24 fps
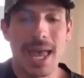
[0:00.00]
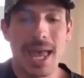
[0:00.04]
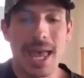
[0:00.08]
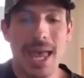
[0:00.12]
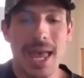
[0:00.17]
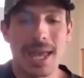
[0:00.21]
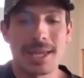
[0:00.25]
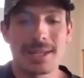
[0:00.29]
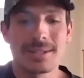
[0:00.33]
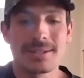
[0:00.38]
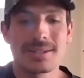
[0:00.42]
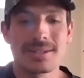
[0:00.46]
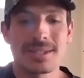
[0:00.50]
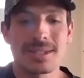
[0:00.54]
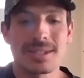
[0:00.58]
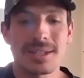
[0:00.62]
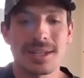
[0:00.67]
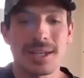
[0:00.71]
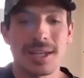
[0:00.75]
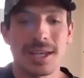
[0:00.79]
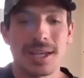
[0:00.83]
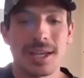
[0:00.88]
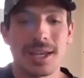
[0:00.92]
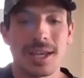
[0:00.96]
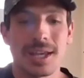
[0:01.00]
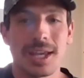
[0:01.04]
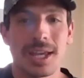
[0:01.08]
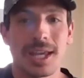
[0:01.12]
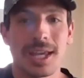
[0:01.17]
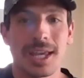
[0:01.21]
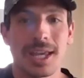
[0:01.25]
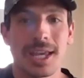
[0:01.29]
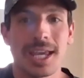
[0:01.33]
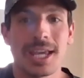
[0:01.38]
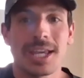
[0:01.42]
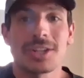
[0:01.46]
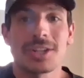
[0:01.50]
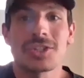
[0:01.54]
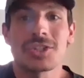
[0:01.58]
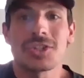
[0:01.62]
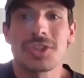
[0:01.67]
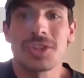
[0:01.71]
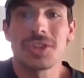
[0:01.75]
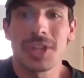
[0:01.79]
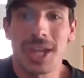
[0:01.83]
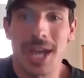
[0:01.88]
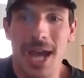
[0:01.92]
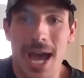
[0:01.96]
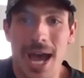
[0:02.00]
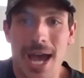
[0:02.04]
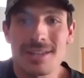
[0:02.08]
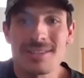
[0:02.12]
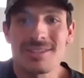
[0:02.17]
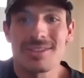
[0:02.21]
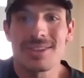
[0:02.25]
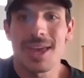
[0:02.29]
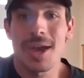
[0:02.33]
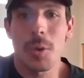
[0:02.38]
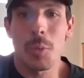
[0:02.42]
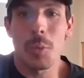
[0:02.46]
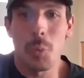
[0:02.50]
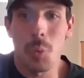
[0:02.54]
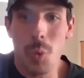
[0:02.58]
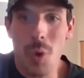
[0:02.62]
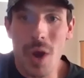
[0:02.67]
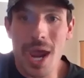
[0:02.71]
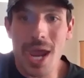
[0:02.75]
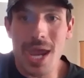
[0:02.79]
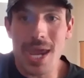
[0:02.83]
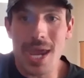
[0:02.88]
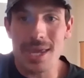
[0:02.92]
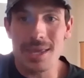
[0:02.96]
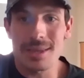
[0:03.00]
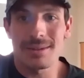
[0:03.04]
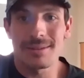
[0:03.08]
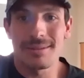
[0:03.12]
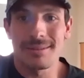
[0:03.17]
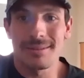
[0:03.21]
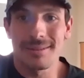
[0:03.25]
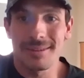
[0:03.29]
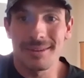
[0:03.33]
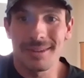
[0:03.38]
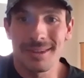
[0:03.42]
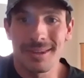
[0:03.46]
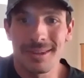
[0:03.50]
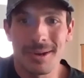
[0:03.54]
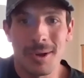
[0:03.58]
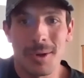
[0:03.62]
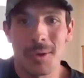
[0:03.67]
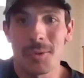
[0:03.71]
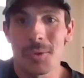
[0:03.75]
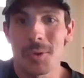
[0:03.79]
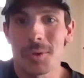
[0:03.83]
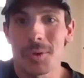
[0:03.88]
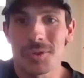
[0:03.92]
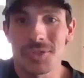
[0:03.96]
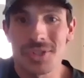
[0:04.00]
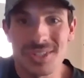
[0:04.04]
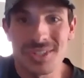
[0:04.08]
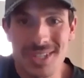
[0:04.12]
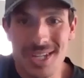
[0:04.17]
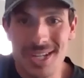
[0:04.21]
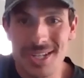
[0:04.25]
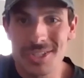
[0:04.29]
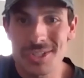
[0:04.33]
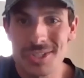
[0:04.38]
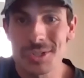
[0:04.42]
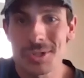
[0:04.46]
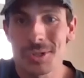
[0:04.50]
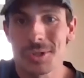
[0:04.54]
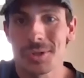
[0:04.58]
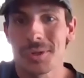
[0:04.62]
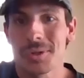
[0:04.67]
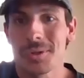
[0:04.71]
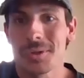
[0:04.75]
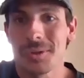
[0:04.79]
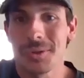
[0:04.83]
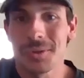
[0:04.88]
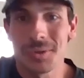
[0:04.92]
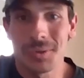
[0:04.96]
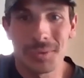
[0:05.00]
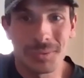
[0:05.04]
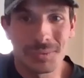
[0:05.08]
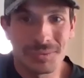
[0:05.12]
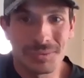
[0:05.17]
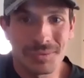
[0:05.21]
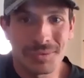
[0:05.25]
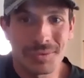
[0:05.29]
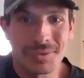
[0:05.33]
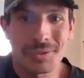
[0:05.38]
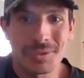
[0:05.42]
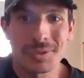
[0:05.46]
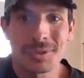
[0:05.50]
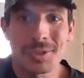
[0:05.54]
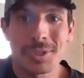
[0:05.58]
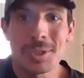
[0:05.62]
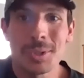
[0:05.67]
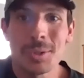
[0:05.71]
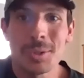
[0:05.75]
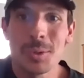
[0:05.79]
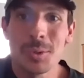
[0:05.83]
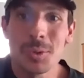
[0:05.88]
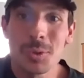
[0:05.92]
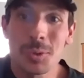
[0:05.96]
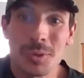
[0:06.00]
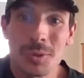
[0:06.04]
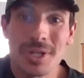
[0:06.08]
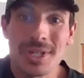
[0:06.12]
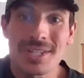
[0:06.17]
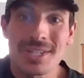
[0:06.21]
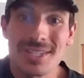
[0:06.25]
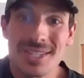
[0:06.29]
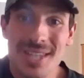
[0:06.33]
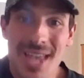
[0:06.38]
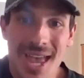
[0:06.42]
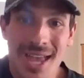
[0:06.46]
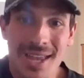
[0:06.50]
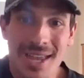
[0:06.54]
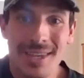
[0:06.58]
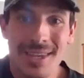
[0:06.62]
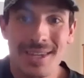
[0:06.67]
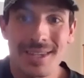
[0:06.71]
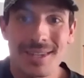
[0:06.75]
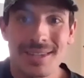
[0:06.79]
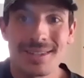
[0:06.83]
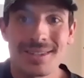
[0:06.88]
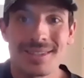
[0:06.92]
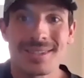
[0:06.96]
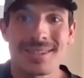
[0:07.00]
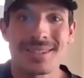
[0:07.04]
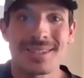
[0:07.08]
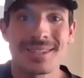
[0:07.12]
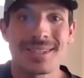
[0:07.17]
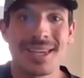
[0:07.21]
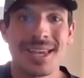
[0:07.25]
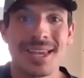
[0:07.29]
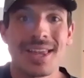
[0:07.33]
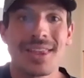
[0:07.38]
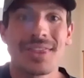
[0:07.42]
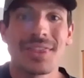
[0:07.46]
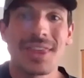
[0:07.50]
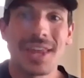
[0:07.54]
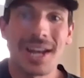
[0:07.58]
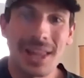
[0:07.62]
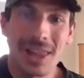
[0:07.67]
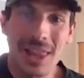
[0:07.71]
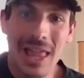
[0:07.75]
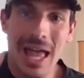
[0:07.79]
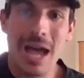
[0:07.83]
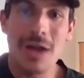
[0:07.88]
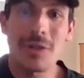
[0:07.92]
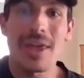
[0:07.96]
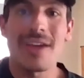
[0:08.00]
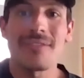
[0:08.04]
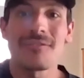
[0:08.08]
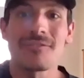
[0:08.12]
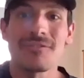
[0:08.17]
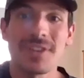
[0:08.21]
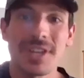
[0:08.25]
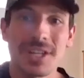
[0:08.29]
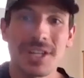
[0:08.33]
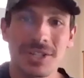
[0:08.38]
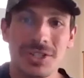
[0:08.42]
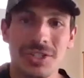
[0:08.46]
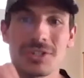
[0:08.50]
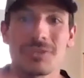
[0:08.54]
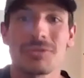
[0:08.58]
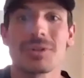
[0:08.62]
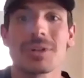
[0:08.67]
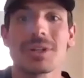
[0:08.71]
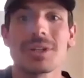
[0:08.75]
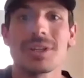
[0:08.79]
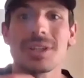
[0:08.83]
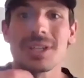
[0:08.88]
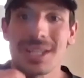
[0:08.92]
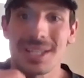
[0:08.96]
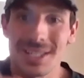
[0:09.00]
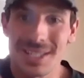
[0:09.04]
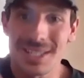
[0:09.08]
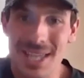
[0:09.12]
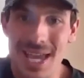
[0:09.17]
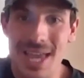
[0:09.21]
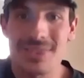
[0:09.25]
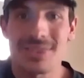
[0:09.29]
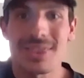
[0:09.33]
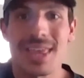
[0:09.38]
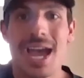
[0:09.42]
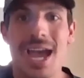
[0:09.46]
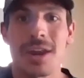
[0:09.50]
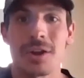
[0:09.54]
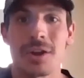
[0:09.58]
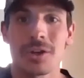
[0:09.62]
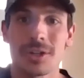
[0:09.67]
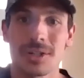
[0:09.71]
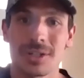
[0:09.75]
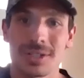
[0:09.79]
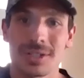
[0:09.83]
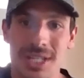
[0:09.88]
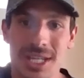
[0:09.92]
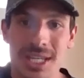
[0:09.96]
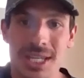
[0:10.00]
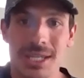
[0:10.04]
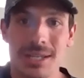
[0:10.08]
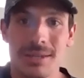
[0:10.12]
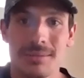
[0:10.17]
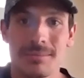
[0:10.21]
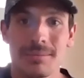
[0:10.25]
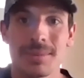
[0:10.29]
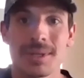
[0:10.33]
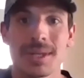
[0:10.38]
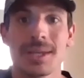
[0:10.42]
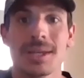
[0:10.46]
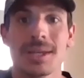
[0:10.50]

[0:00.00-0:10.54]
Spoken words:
And it's the guys that wait, those additional 2-3 seconds that allow that fish to really get that hook deep.